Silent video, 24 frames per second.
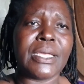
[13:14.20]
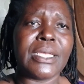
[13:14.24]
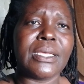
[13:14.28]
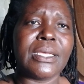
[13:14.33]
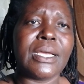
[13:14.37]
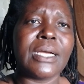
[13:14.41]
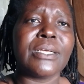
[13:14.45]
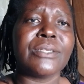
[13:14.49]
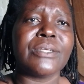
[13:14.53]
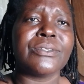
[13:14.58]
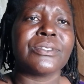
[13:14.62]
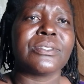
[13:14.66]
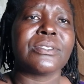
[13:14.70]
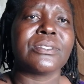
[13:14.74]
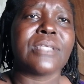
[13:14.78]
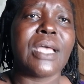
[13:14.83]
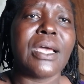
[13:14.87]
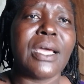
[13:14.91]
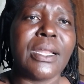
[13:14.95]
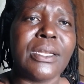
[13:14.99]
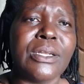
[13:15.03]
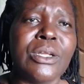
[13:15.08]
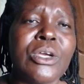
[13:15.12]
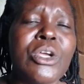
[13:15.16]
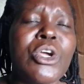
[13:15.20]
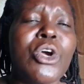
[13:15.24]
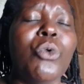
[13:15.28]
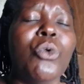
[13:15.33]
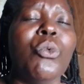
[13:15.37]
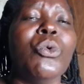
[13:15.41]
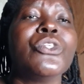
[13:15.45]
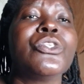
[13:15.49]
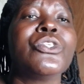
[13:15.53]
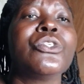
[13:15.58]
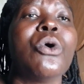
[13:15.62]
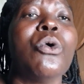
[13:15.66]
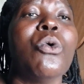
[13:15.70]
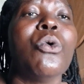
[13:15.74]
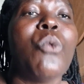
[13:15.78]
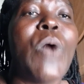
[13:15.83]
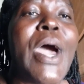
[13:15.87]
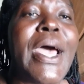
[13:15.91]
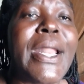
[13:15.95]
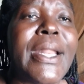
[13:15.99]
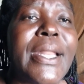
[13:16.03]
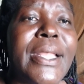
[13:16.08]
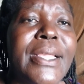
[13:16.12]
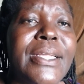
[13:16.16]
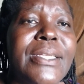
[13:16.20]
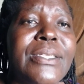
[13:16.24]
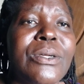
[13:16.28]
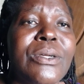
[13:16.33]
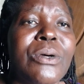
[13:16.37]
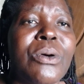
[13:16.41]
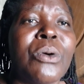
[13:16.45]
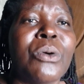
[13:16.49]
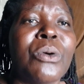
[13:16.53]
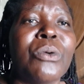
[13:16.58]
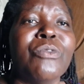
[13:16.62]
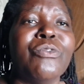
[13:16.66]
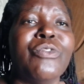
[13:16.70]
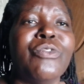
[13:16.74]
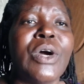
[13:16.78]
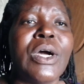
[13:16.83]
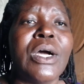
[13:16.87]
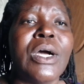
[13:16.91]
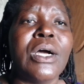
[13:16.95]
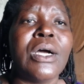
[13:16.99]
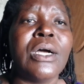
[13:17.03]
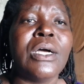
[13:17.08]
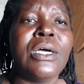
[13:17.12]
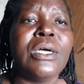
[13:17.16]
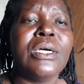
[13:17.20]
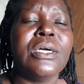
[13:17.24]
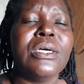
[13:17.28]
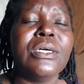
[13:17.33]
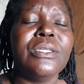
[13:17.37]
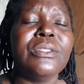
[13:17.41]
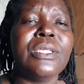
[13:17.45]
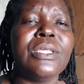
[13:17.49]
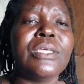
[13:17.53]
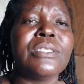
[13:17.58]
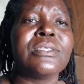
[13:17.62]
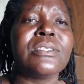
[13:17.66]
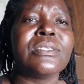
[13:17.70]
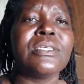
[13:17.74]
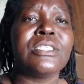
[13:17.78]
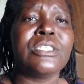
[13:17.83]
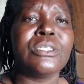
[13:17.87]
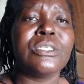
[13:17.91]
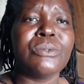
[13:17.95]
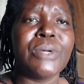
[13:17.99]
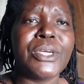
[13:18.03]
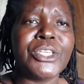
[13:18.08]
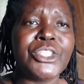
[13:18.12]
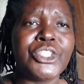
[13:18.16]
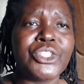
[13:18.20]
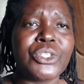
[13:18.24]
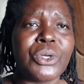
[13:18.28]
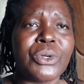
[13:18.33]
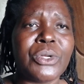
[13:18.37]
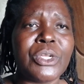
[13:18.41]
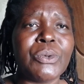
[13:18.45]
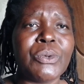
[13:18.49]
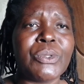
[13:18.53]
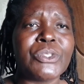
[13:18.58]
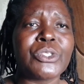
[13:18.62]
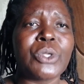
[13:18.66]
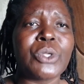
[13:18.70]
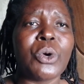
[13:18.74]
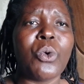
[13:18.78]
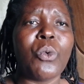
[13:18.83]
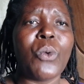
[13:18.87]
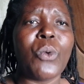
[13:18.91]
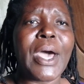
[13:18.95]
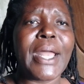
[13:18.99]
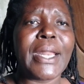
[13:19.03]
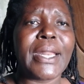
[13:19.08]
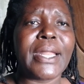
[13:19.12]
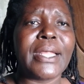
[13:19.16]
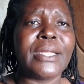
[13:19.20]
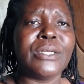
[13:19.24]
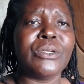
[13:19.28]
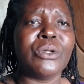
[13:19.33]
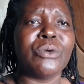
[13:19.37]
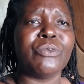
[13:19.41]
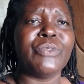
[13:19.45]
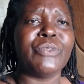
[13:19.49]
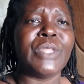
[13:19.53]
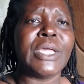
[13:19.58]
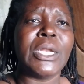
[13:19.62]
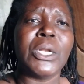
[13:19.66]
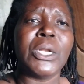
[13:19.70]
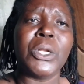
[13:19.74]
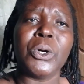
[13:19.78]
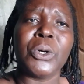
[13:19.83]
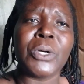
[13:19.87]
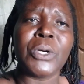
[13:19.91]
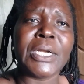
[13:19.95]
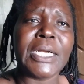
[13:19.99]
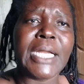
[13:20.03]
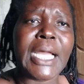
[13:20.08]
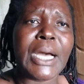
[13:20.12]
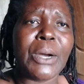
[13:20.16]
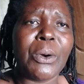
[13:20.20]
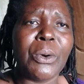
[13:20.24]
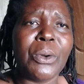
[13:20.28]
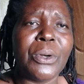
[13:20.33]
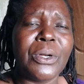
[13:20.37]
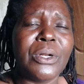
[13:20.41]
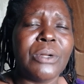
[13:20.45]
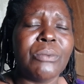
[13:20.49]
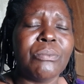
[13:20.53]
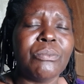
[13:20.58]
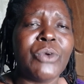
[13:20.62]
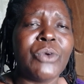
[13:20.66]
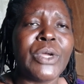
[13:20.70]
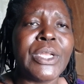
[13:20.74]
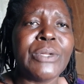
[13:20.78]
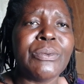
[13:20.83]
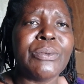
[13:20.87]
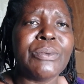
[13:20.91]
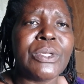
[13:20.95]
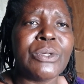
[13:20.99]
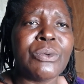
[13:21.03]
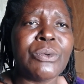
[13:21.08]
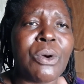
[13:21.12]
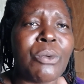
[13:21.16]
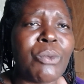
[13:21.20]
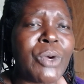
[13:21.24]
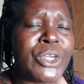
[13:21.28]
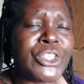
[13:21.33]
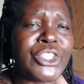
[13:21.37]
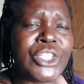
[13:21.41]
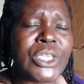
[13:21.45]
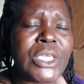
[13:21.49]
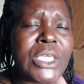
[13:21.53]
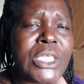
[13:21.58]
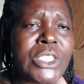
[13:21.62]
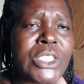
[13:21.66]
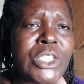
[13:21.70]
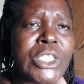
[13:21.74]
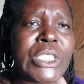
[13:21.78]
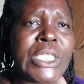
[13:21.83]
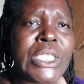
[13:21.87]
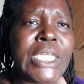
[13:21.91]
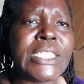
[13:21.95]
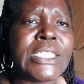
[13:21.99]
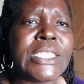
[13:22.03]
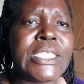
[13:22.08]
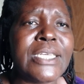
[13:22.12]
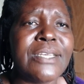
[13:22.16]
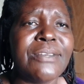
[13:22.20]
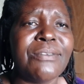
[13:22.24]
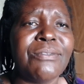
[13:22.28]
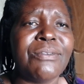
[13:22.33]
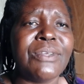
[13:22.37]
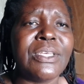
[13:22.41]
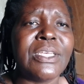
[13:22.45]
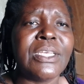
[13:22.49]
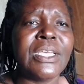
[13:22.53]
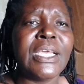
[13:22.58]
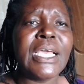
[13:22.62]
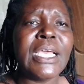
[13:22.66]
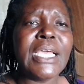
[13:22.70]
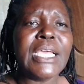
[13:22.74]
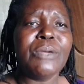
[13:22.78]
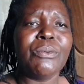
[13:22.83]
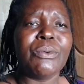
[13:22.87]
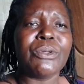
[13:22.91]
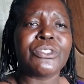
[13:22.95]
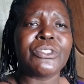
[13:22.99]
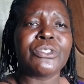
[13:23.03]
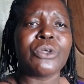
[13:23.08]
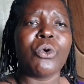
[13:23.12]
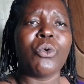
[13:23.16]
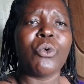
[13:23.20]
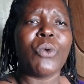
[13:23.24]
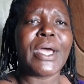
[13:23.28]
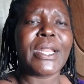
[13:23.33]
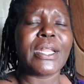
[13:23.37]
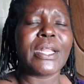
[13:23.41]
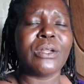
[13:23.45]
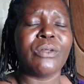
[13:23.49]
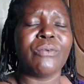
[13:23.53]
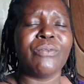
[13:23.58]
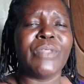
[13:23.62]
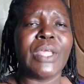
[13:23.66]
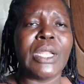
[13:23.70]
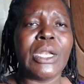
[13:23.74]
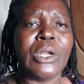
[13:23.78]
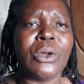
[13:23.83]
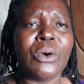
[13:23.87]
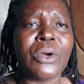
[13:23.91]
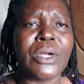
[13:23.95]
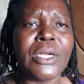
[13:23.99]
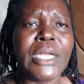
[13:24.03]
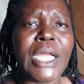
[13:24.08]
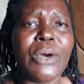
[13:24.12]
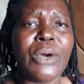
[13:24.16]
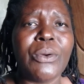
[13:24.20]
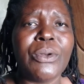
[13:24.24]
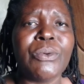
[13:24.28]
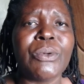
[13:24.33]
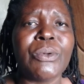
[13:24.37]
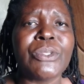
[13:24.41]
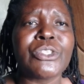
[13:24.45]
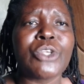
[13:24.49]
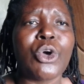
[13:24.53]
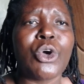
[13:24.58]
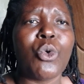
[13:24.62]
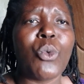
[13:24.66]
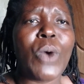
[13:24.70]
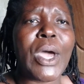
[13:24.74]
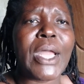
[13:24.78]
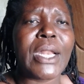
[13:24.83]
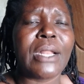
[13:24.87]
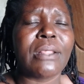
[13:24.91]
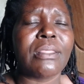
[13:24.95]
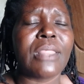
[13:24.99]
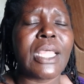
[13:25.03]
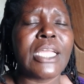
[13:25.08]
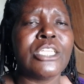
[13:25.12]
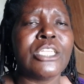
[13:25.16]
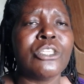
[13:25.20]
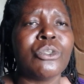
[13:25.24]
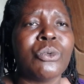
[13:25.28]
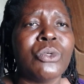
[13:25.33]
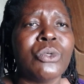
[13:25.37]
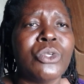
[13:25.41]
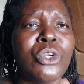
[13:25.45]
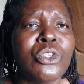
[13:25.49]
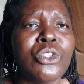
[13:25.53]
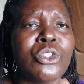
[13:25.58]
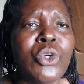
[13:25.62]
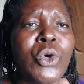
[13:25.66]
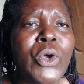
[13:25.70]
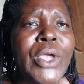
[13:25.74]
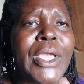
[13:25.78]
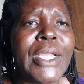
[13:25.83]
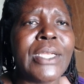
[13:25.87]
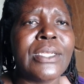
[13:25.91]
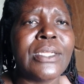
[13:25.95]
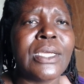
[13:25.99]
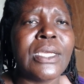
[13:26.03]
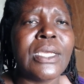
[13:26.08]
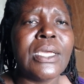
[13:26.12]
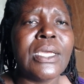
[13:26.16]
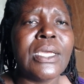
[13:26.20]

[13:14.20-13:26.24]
youngest son was so worried of the situation. He was so worried of the lockdown when we were watching it in the TV. He was so worried of the lockdown. He was so worried that he could not go and